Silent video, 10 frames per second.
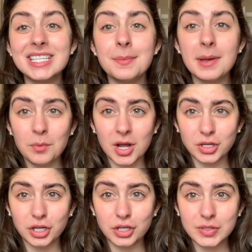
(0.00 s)
tip it while
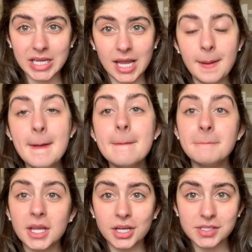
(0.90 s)
you're using it
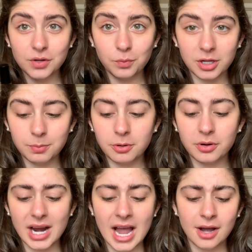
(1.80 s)
because it will
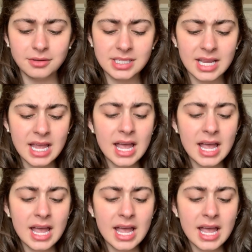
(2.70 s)
pour out.